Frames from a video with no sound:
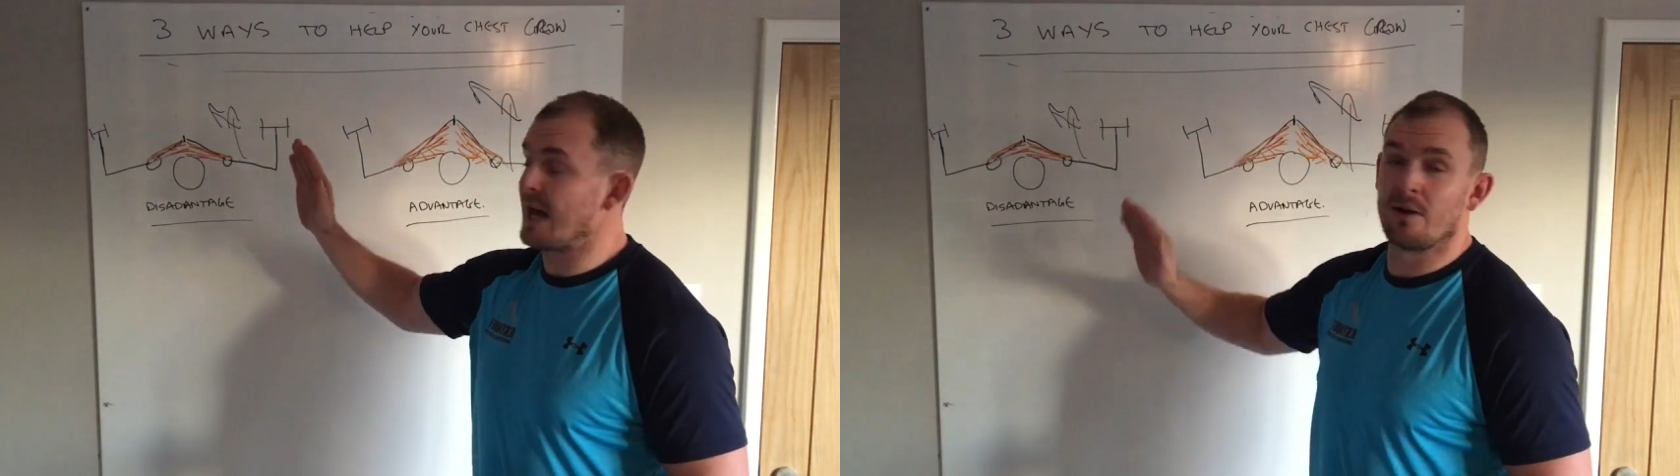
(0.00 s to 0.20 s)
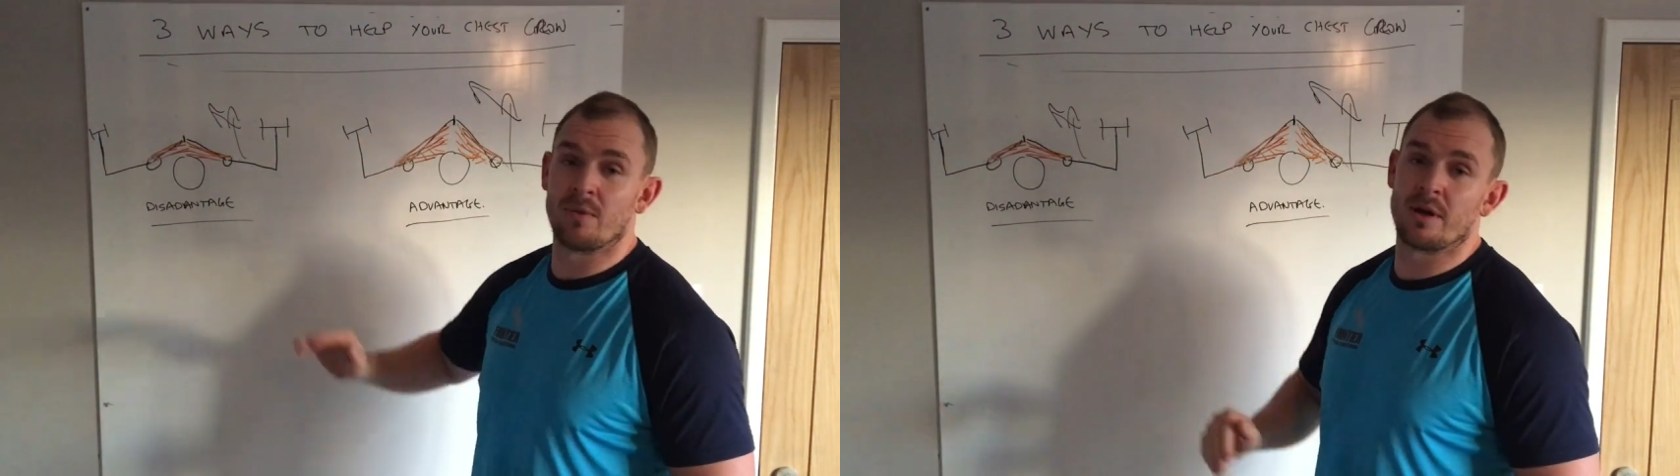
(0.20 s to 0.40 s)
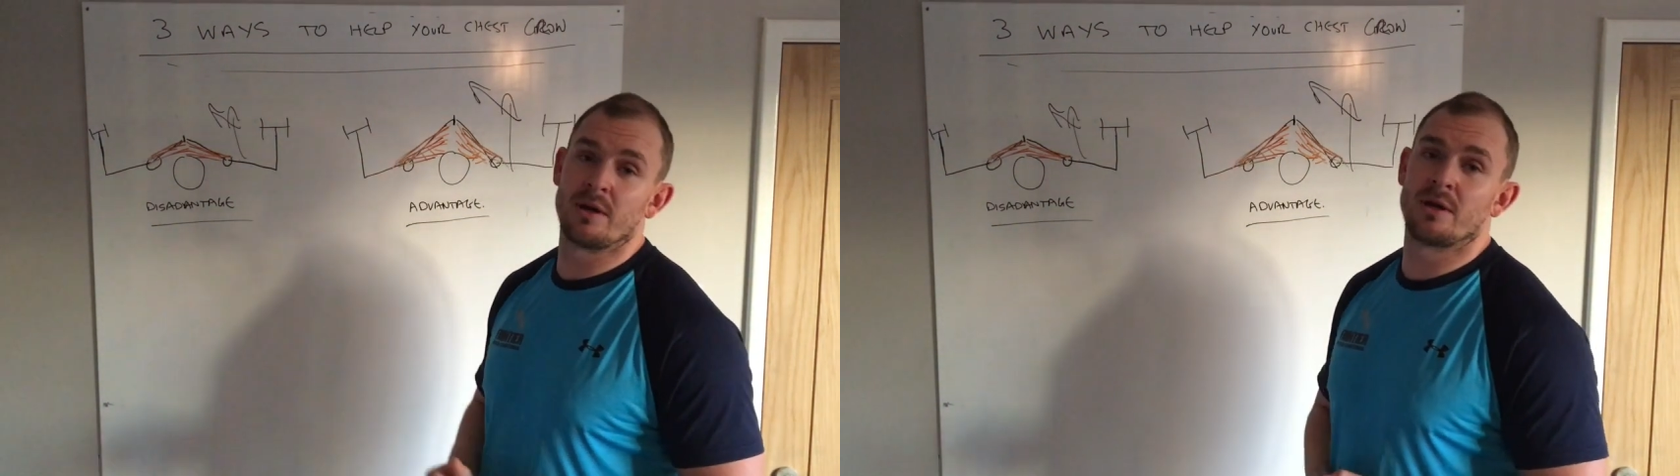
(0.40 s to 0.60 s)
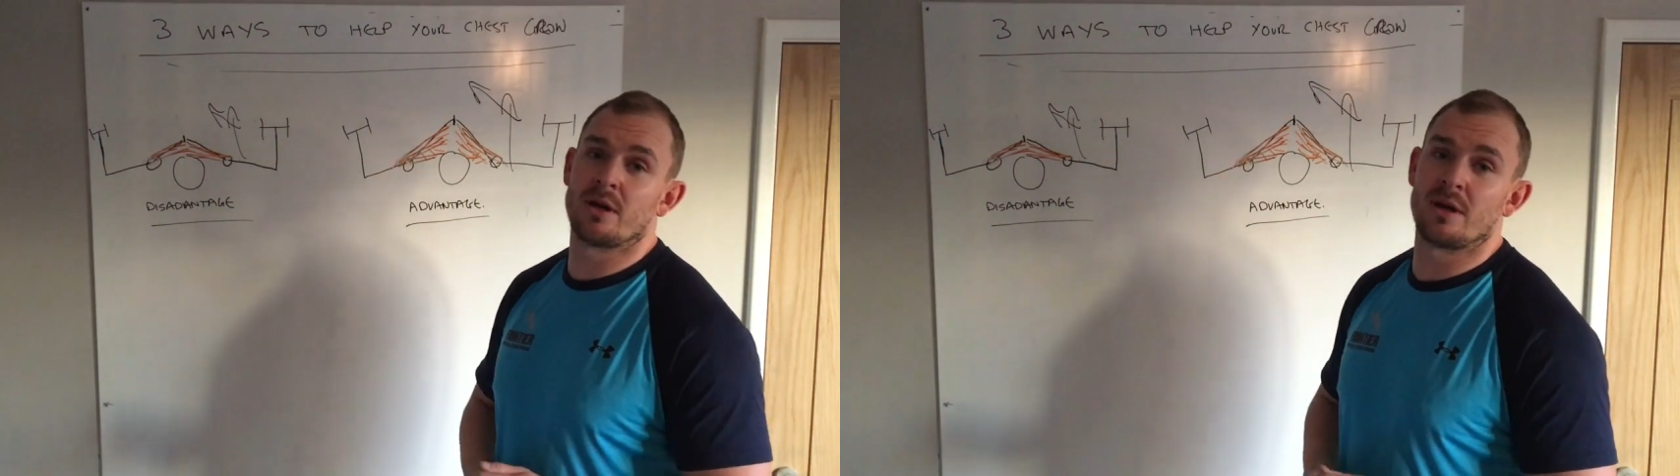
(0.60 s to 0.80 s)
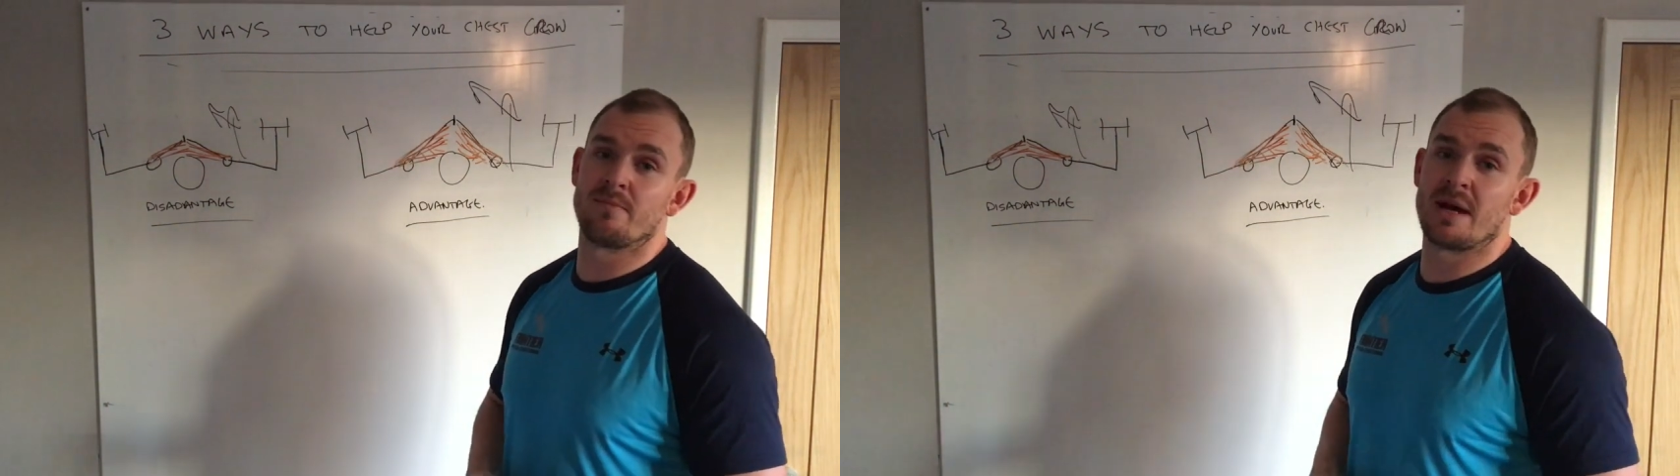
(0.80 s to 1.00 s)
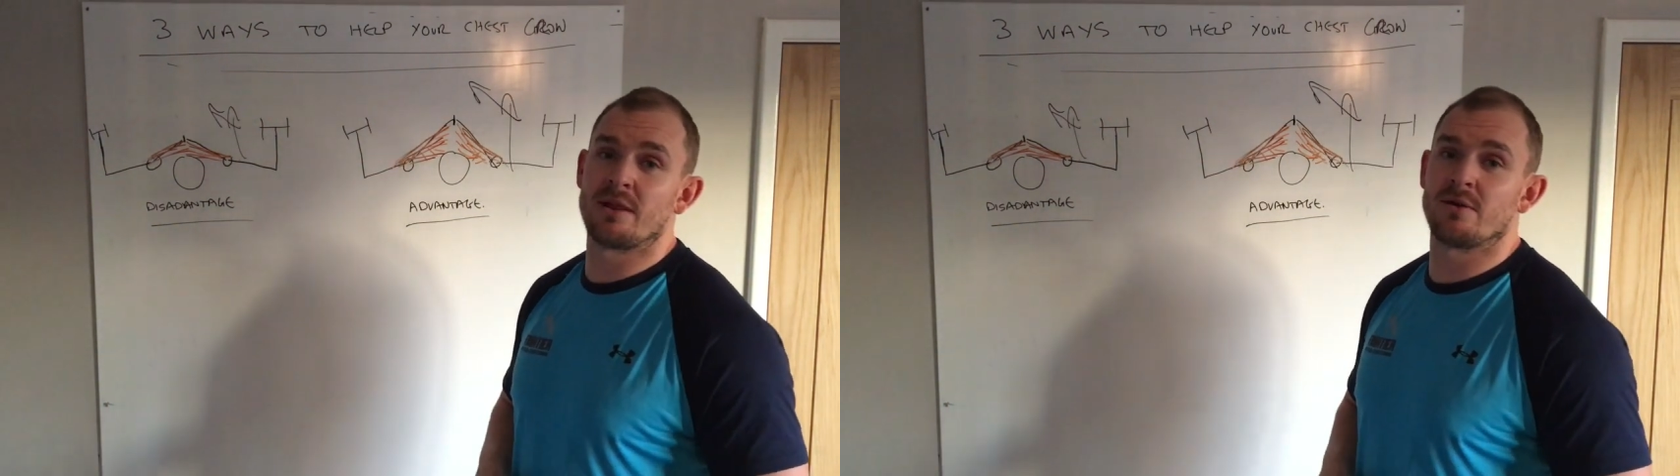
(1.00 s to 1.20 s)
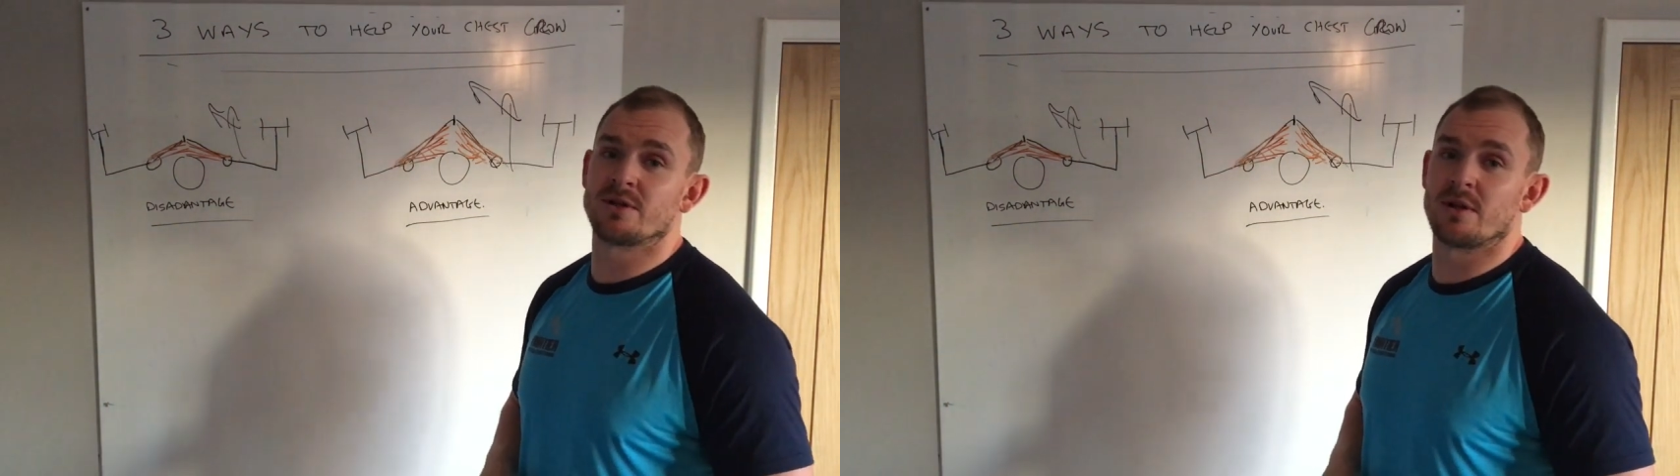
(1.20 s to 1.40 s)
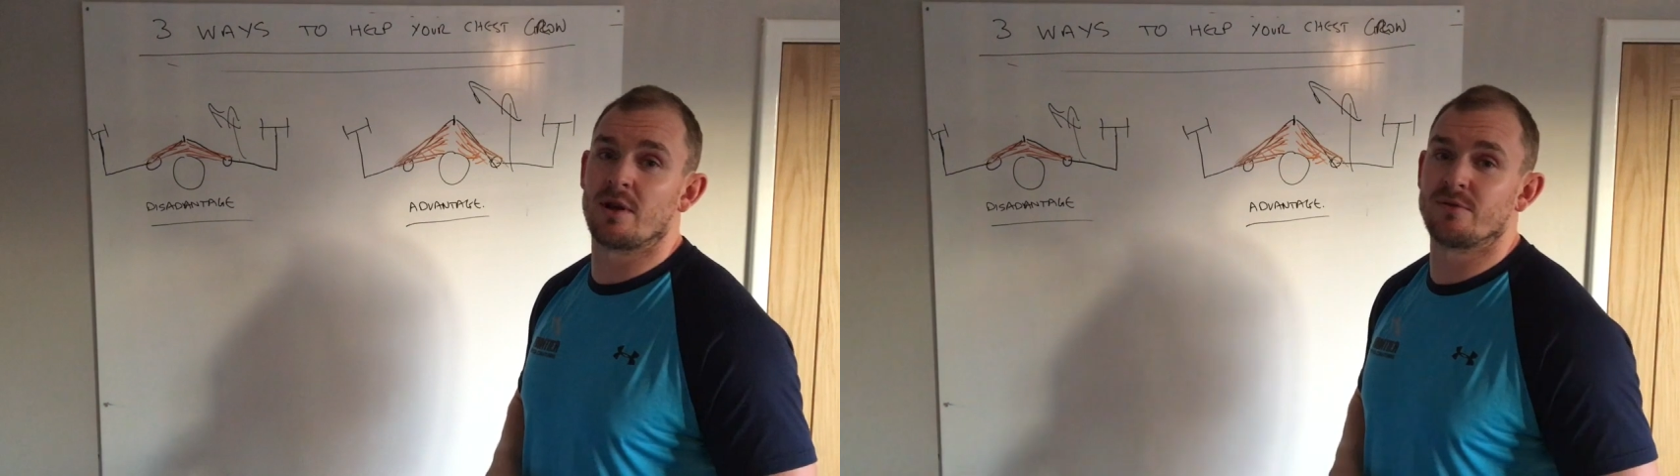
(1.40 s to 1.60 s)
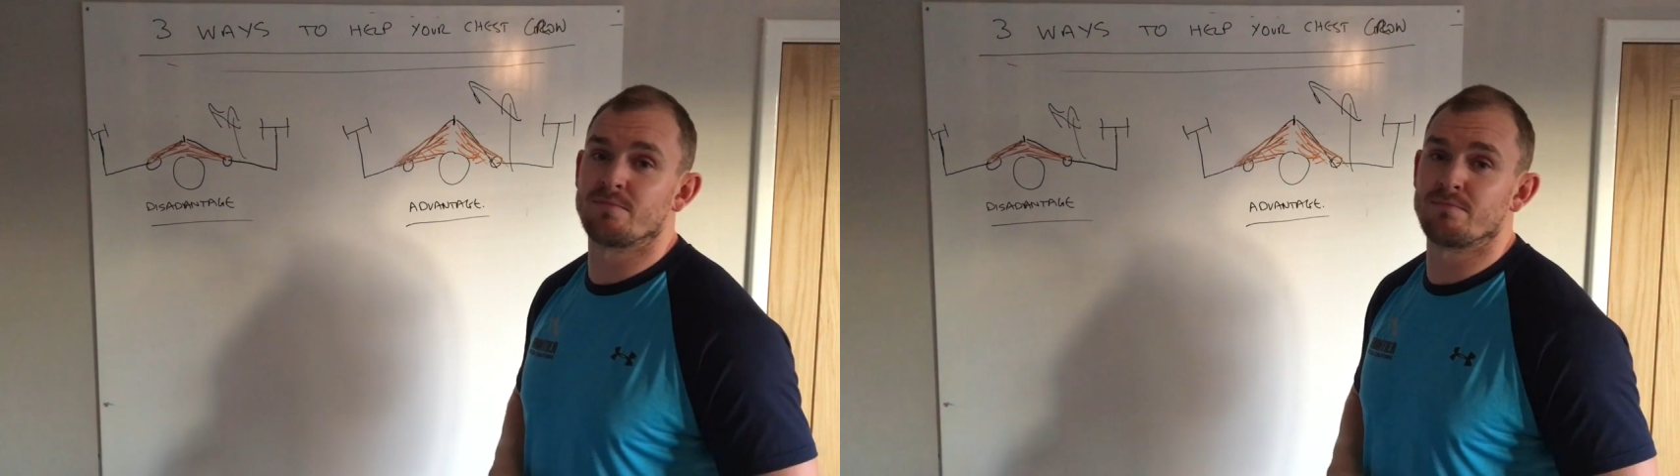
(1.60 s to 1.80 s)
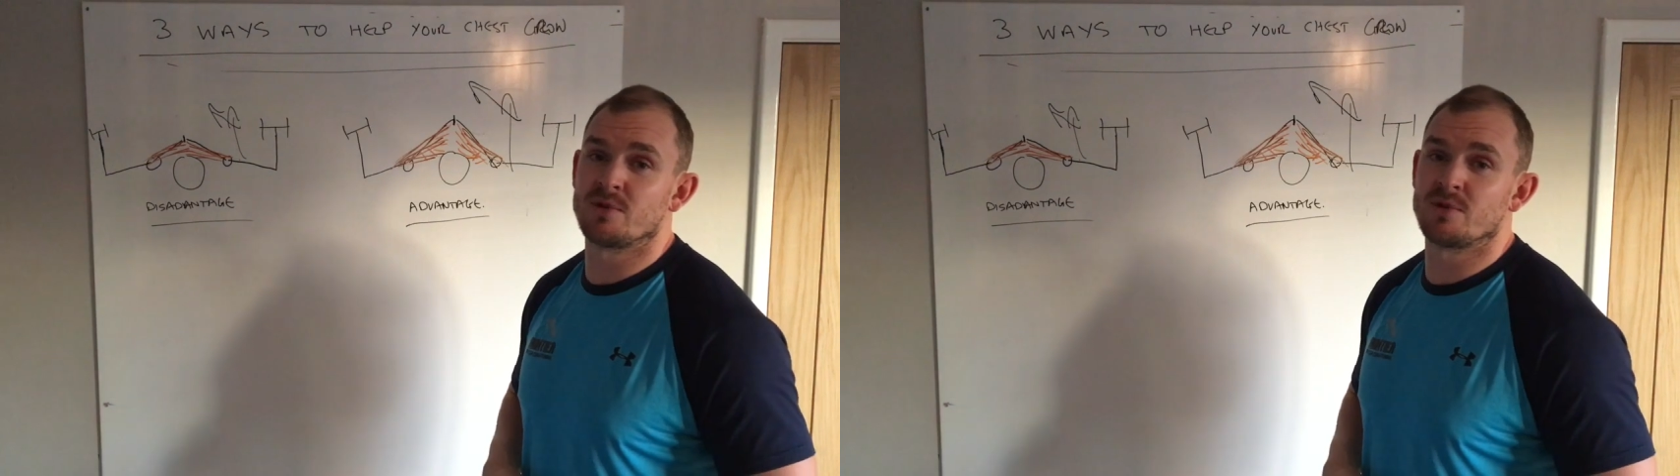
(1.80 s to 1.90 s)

help kind of make those